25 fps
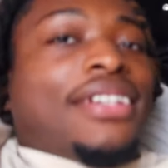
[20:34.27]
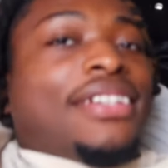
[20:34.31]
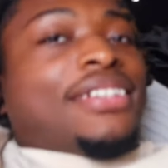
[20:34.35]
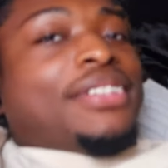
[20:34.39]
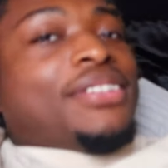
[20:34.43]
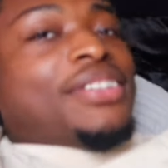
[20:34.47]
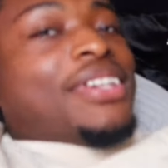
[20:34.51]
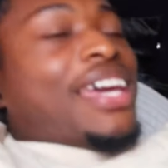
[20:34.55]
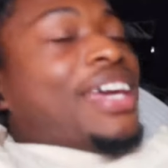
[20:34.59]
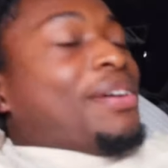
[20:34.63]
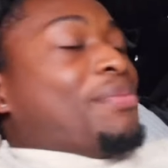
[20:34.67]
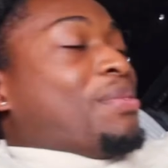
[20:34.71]

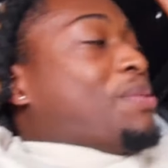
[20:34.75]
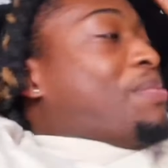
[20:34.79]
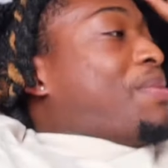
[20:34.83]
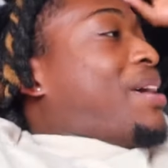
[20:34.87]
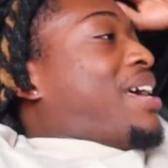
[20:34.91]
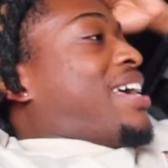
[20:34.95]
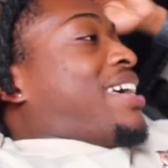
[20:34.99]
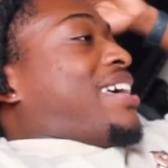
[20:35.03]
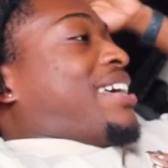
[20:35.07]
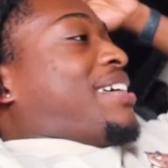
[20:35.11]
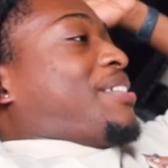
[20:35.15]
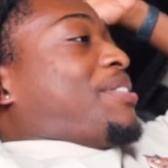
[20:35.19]
You can't be
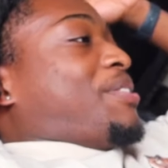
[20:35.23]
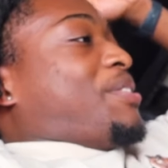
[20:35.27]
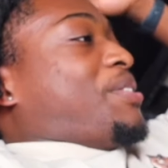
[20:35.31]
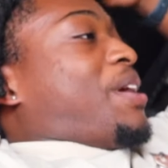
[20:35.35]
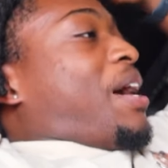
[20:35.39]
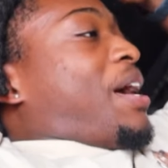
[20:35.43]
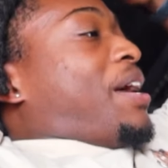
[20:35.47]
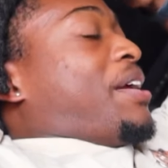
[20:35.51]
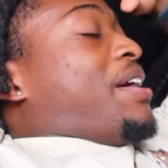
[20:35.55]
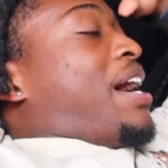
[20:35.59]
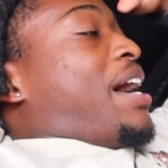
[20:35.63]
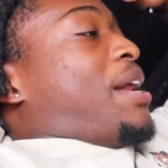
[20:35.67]
mad. You
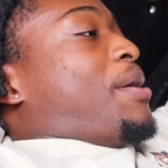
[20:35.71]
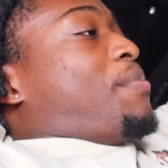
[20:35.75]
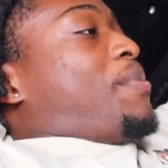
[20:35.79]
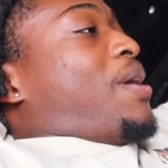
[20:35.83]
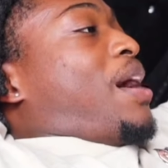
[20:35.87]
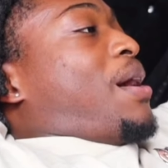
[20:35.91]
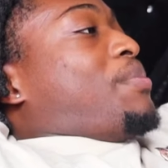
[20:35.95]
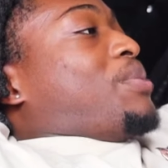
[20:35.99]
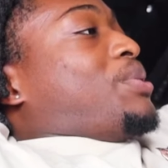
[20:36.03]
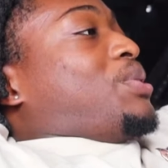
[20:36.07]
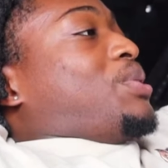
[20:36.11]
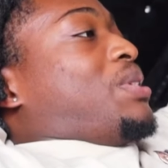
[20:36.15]
gotta
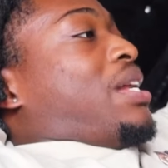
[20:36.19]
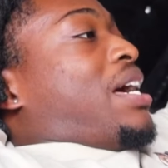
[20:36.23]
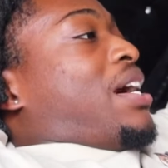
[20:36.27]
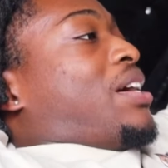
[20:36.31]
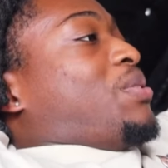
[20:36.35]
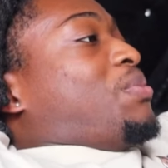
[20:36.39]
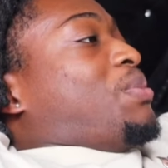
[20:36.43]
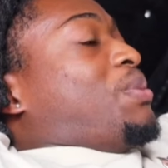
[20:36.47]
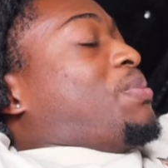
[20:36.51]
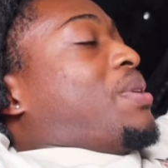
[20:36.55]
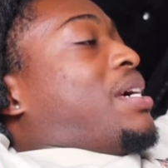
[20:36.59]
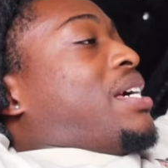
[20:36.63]
promise you're not
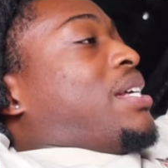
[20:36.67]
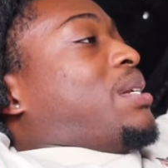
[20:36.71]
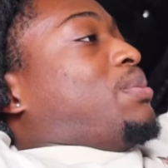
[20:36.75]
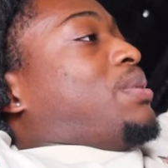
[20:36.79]
gonna be mad.